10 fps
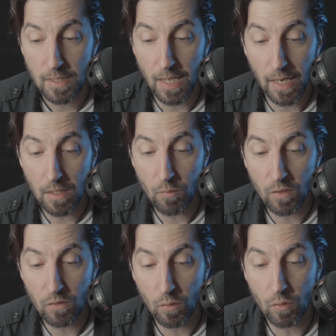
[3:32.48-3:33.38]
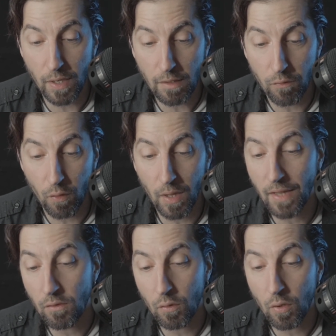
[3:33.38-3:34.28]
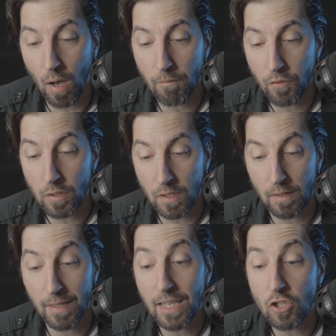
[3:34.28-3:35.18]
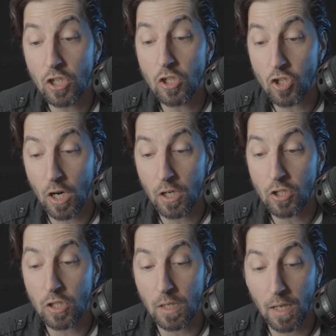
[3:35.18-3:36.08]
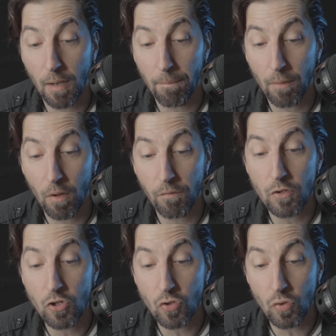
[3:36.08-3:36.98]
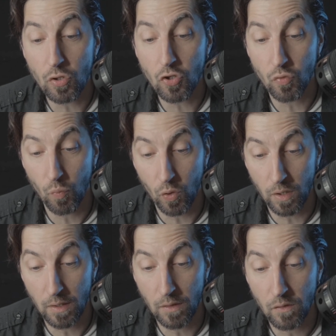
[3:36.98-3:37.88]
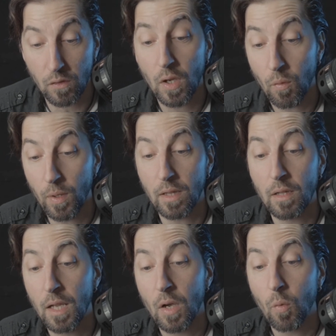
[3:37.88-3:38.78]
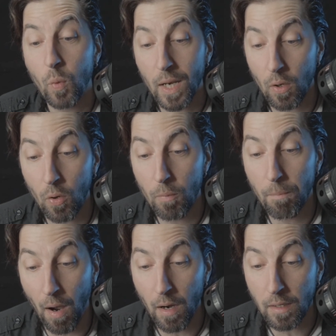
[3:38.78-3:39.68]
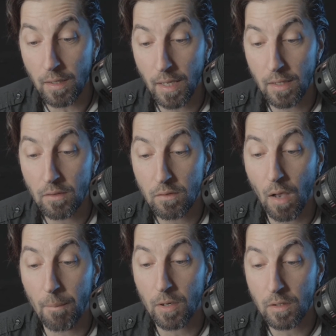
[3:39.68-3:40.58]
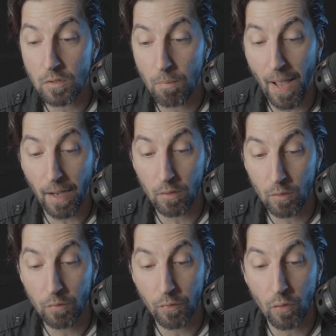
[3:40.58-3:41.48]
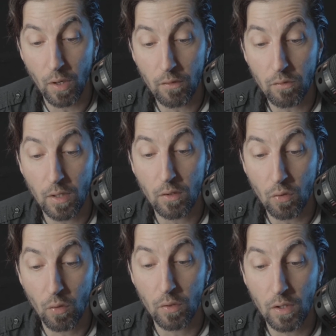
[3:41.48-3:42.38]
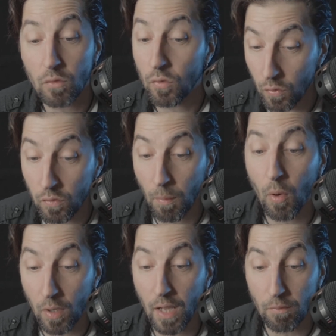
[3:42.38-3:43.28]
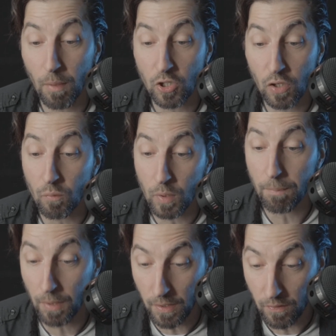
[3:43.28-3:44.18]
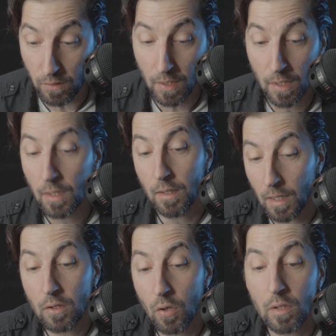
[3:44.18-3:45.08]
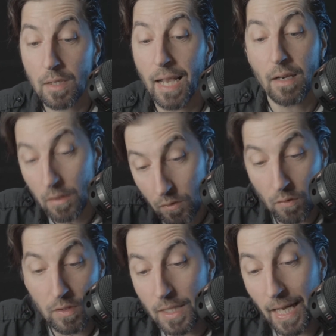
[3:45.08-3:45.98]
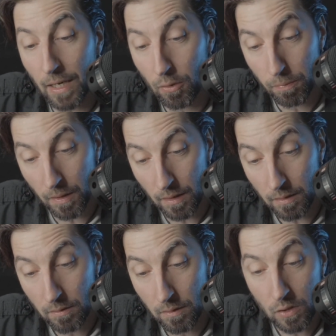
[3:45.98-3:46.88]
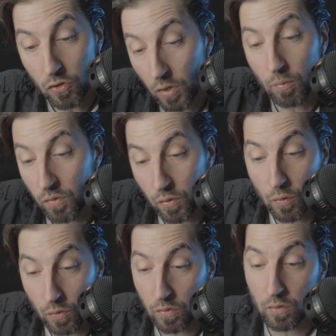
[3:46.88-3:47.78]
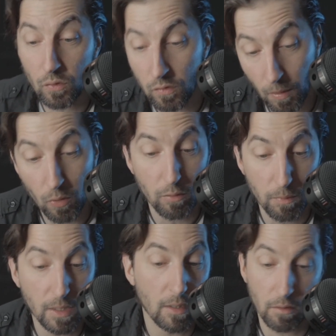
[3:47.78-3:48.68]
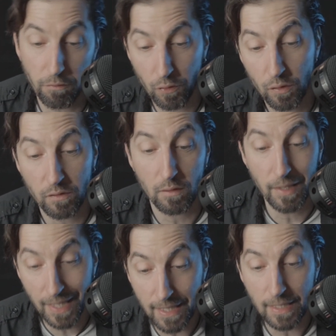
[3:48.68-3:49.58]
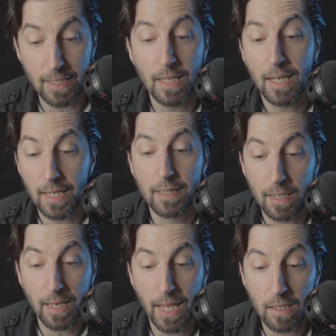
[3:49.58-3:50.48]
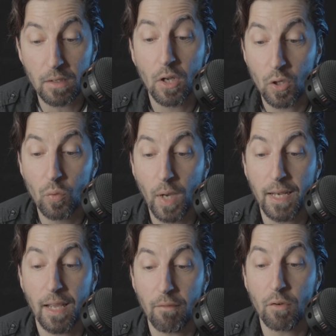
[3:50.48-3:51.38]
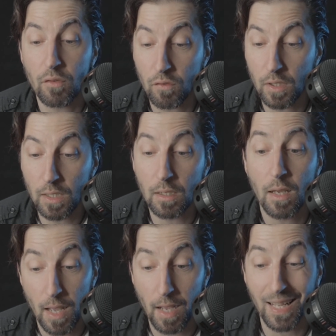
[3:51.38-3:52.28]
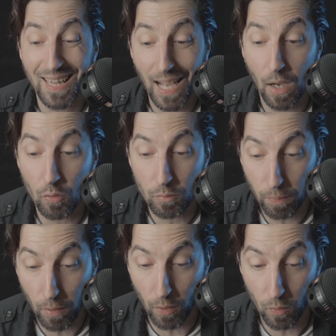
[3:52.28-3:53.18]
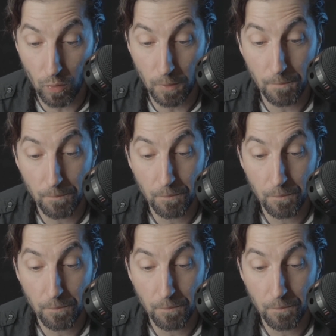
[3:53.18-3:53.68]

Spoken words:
Sandy was so grateful and so comforted that she charged a couple of church wardens with willow bark and sumac tobacco for us and told us to smoke as much as we pleased. It couldn't get under the canopy, and she was used to smoke, being the first lady in the land who had ever seen a cloud blown.